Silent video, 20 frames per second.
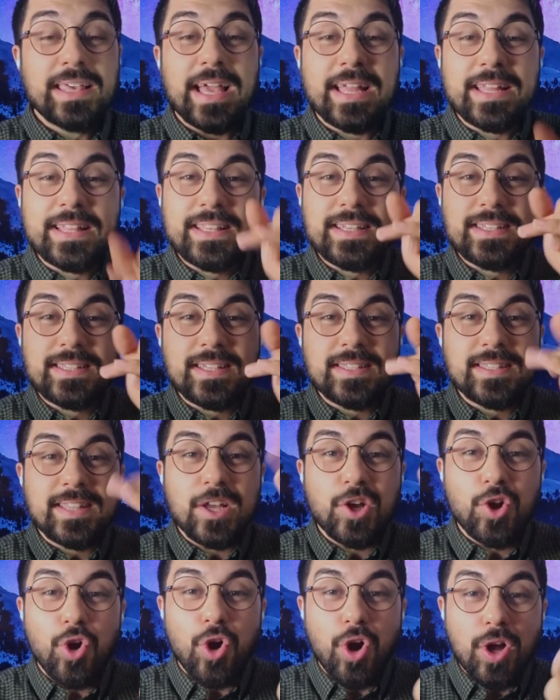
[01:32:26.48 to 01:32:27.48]
This is the
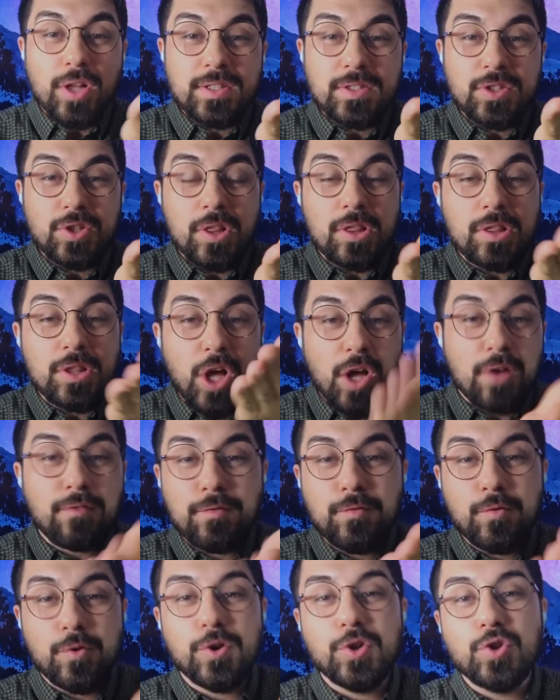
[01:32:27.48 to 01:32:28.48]
God's love
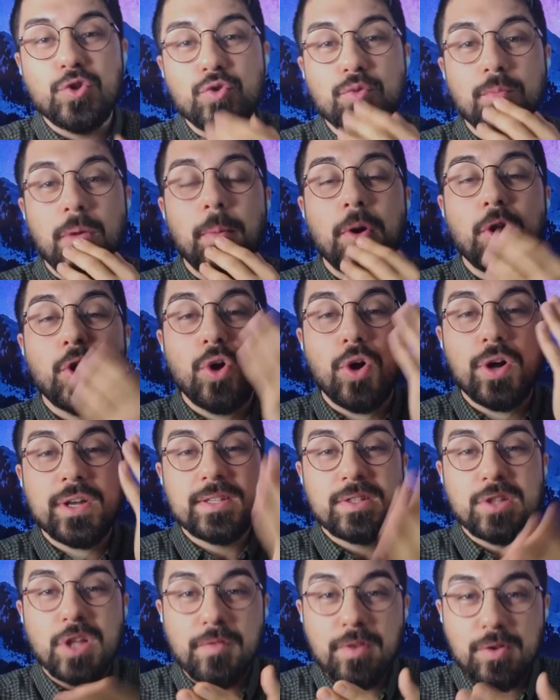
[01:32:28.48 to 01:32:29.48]
for you. God
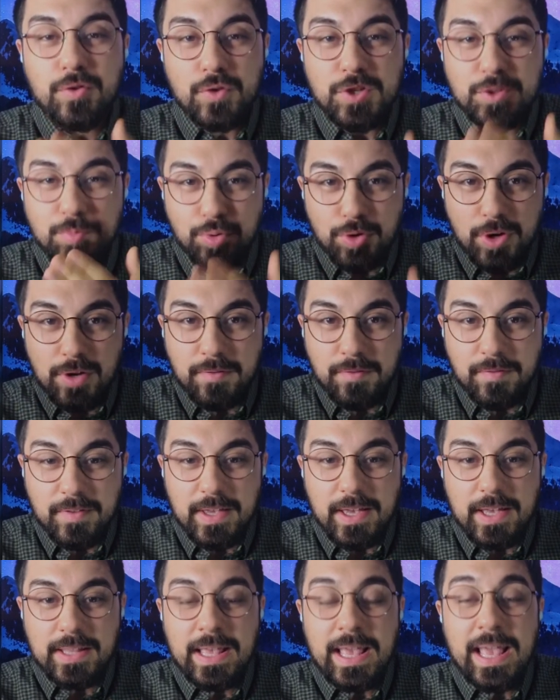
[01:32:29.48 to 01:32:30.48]
is loving to his
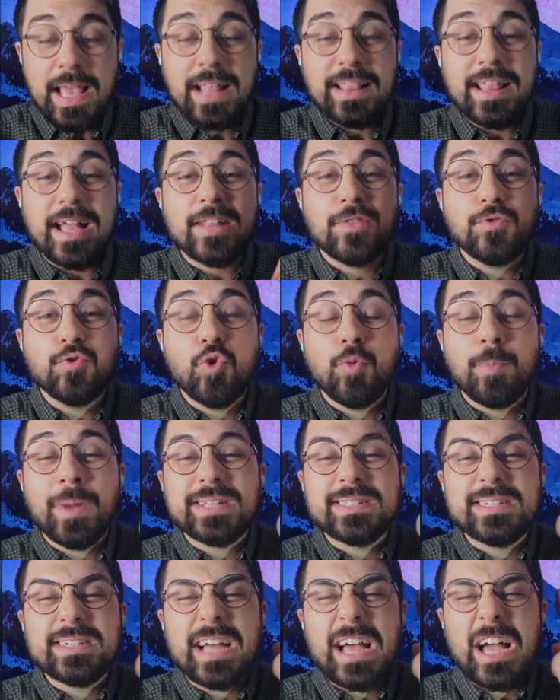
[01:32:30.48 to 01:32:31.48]
Prophet that no
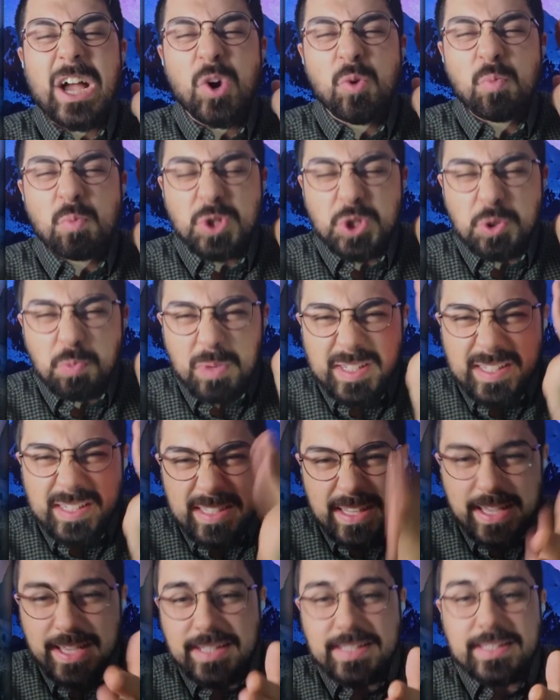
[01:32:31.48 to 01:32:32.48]
matter how much
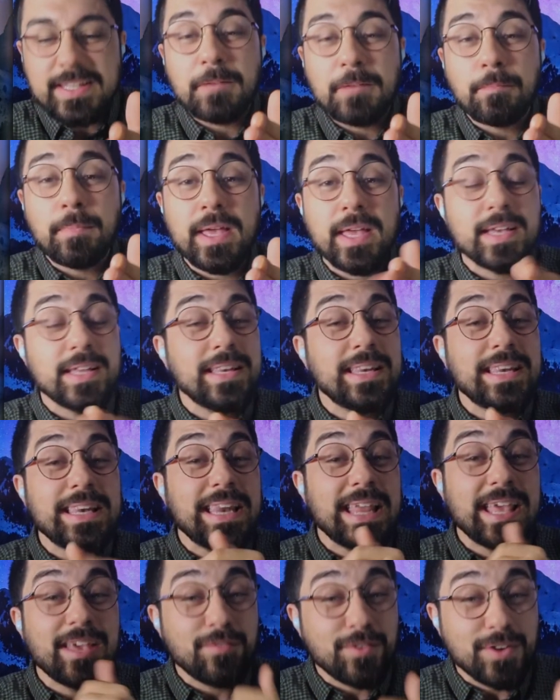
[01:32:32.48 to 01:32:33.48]
mistakes they make,
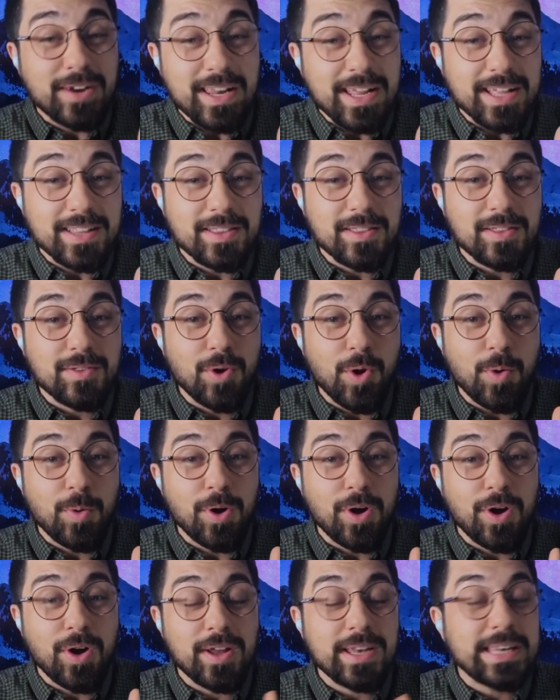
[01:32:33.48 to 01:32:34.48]
never let
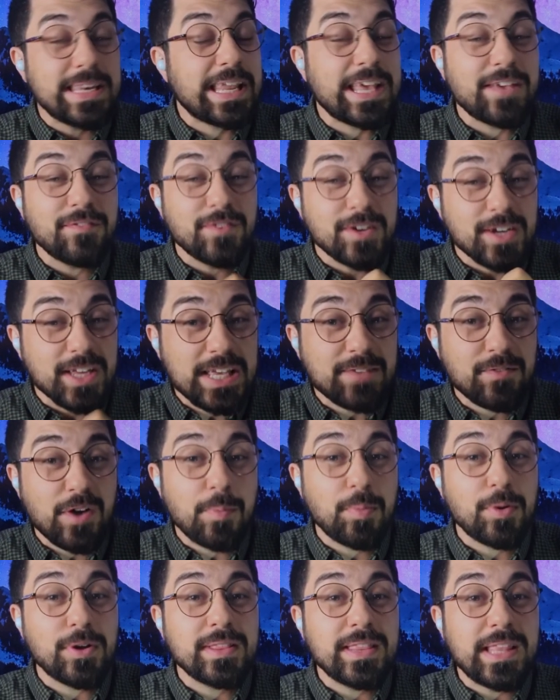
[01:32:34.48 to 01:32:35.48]
go, never give
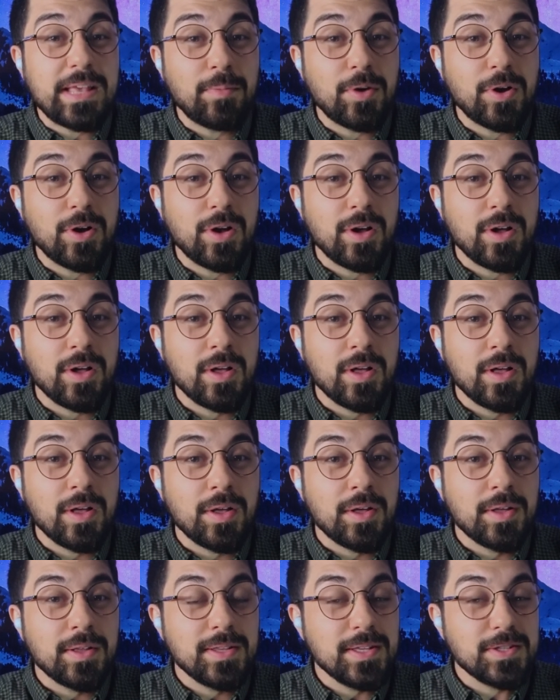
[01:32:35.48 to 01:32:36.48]
up on them.
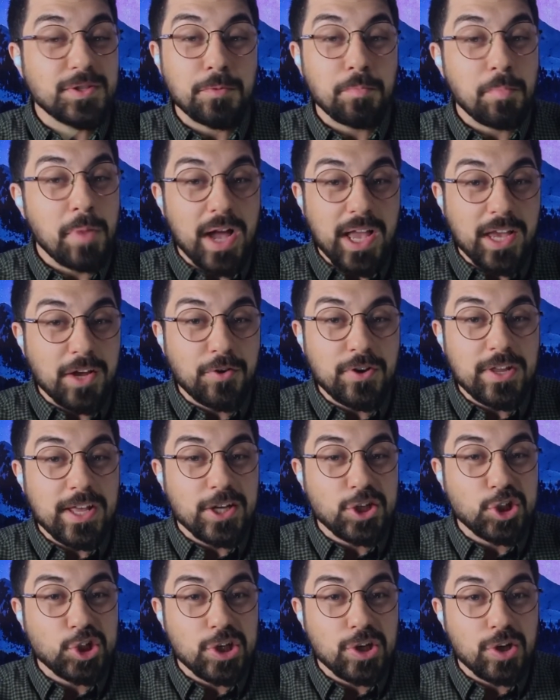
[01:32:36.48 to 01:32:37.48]
These are my
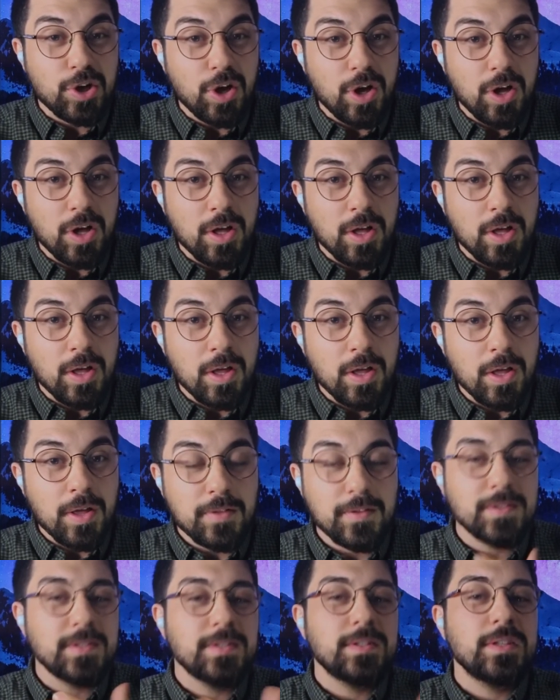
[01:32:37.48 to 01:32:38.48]
creation.
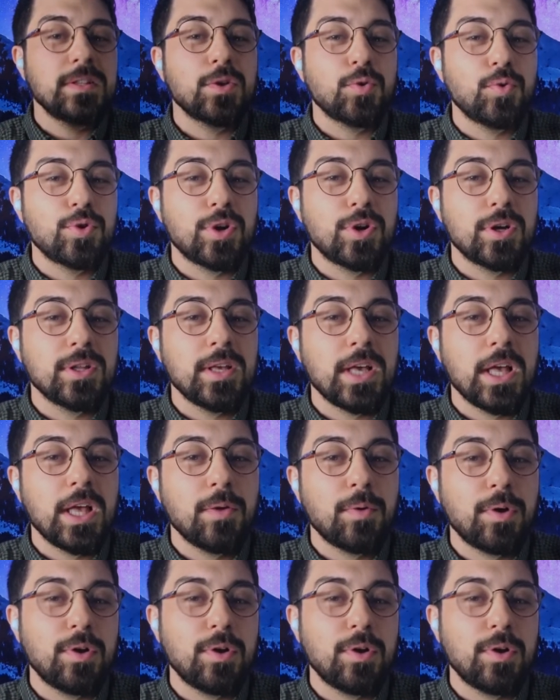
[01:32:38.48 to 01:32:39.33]
This is in the Quran.